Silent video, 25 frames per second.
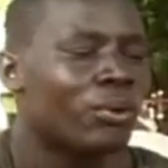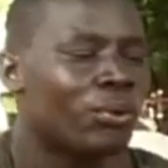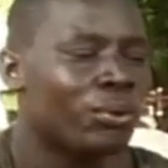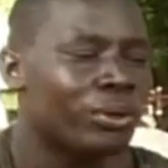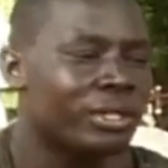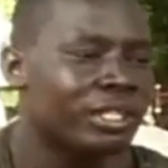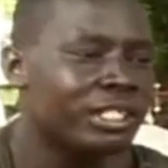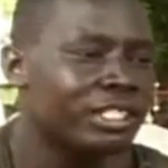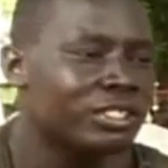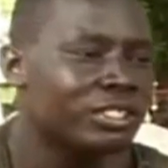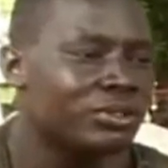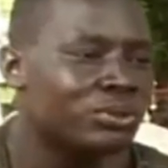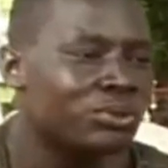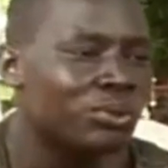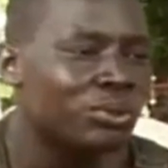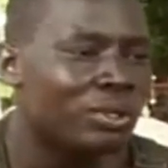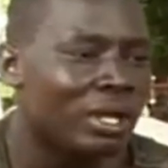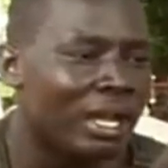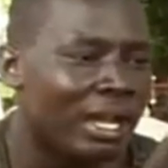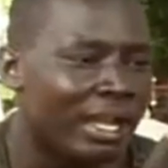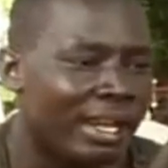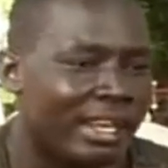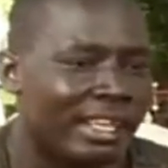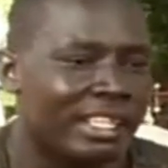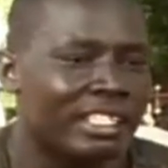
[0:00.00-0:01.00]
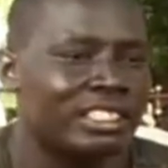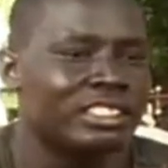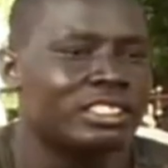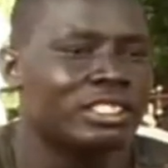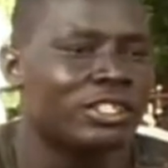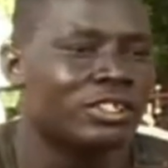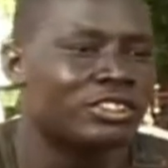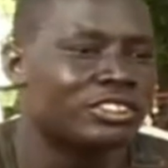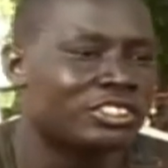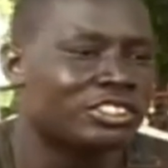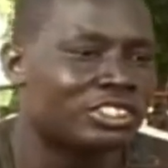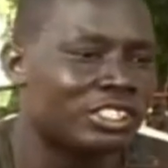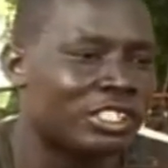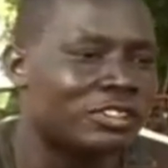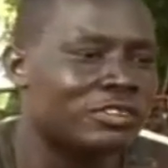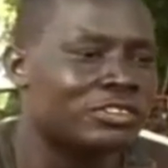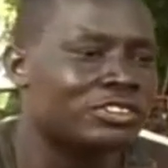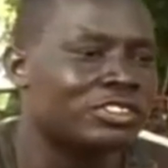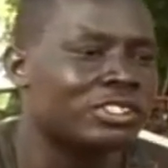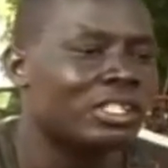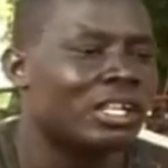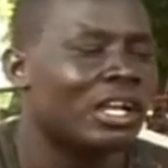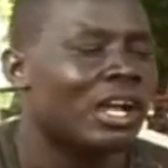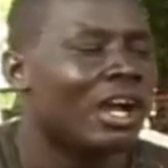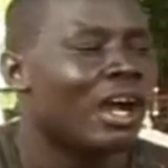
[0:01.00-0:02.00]
we need to arrange
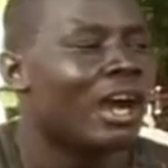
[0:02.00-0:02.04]
ourselves